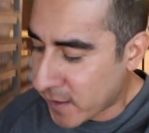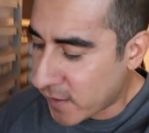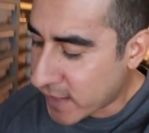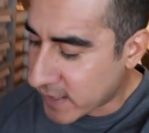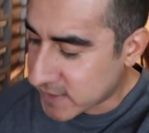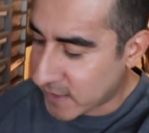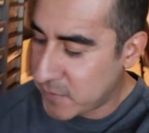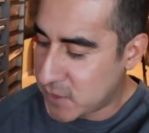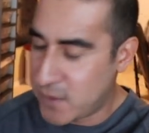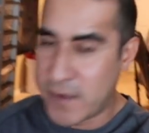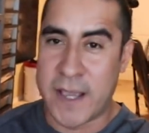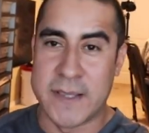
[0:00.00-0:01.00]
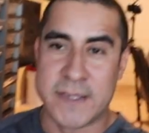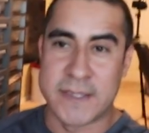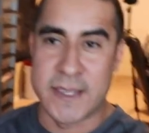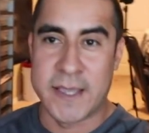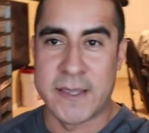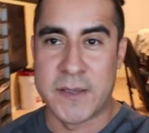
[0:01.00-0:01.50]
Okay, so let me show you guys a
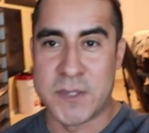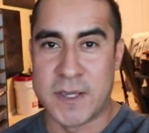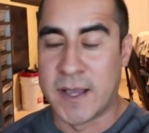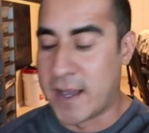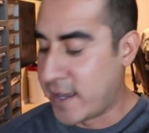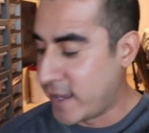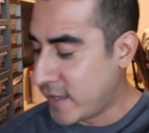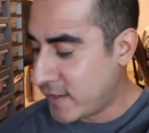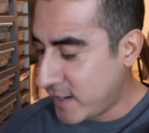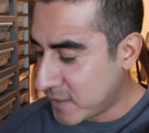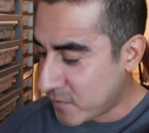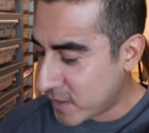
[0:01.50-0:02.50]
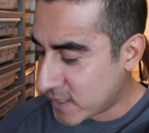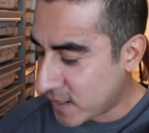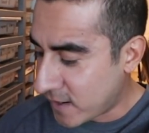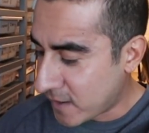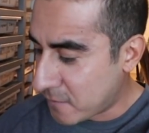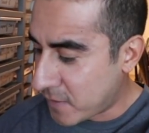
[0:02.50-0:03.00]
snake that she got. And you guys wanna
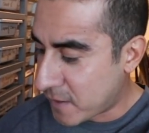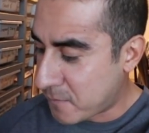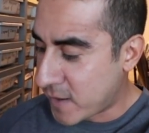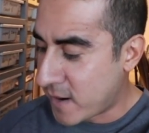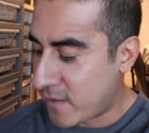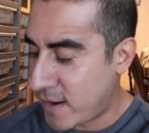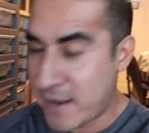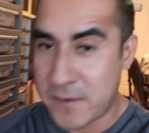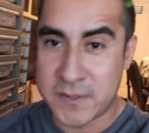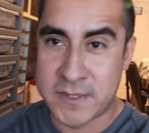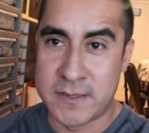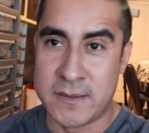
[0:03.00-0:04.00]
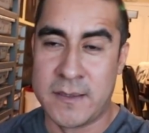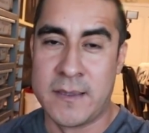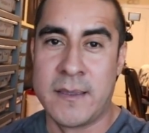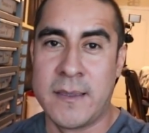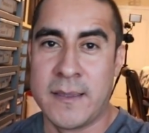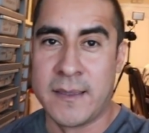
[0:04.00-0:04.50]
talk about a powerhouse?
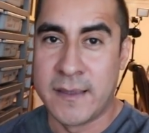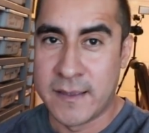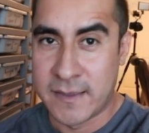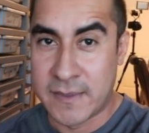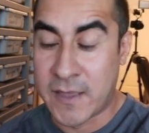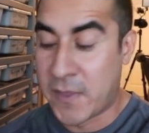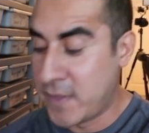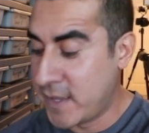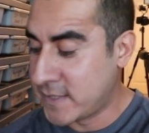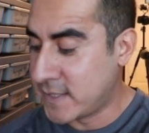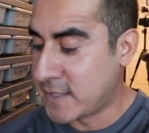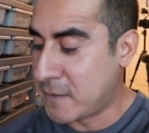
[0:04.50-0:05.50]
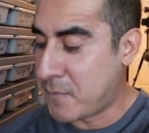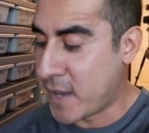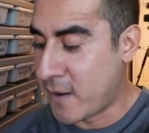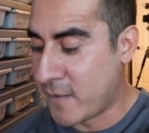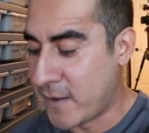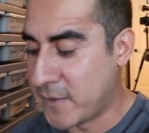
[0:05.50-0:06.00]
Now this is a
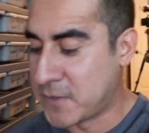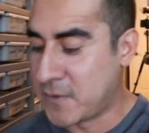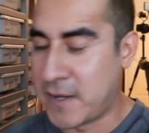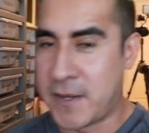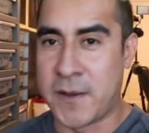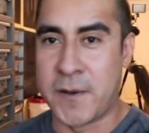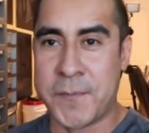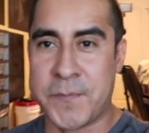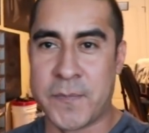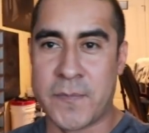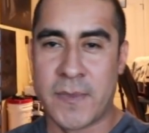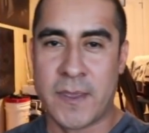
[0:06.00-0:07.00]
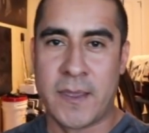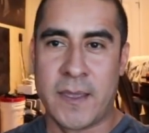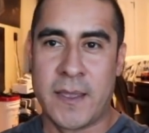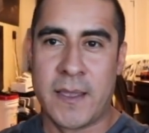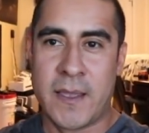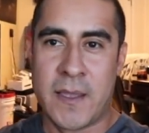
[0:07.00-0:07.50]
powerhouse right here.
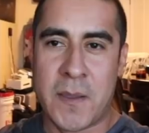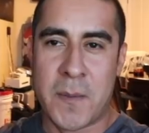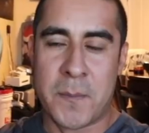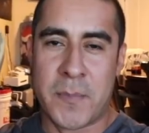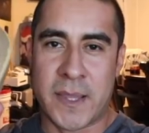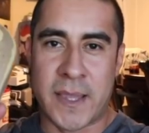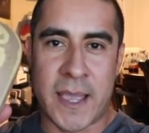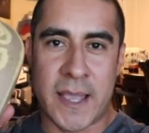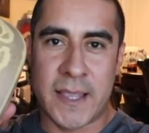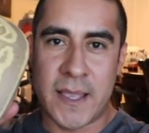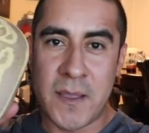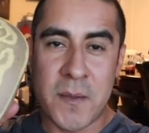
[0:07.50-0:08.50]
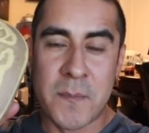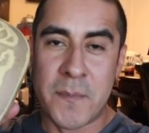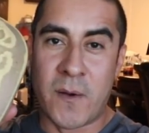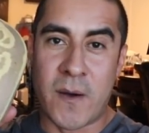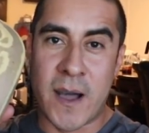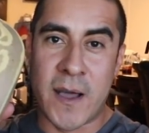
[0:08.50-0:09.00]
Banana,
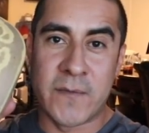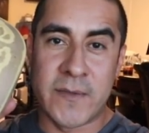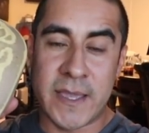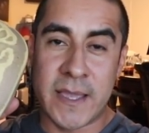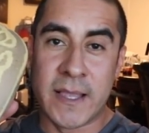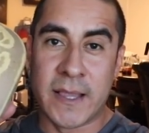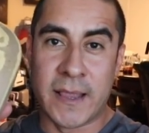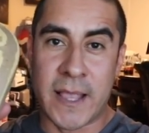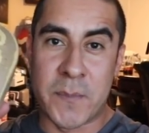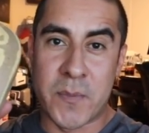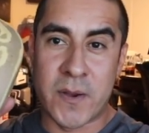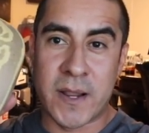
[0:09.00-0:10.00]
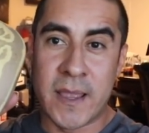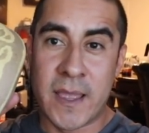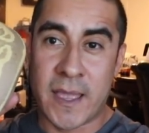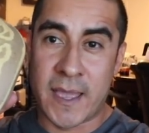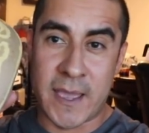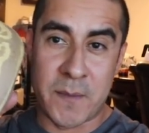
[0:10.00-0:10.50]
Mojave, Leopard,
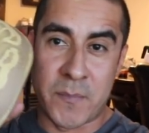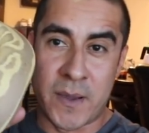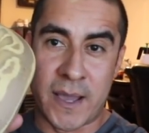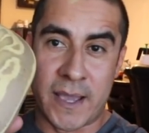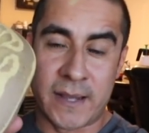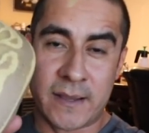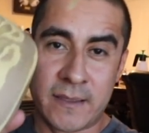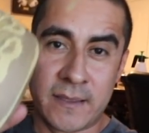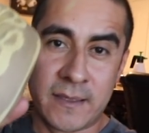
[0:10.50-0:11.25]
Het Pied.